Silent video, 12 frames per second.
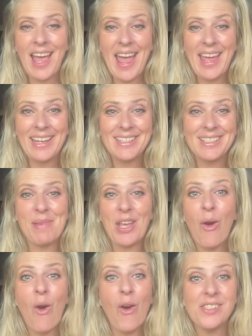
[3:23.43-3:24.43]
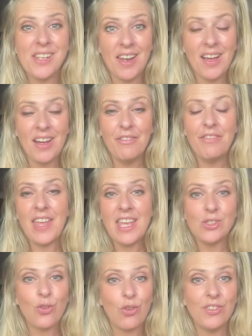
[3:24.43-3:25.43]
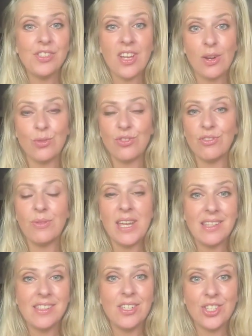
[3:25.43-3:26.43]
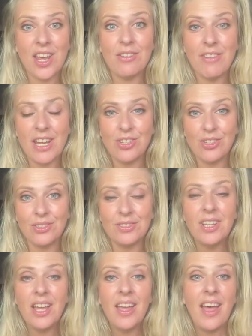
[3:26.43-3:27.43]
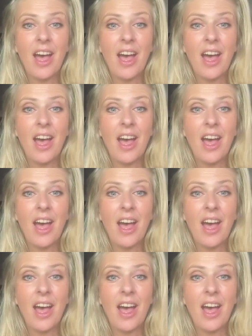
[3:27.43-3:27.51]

And because love is cross-cultural, intergenerational,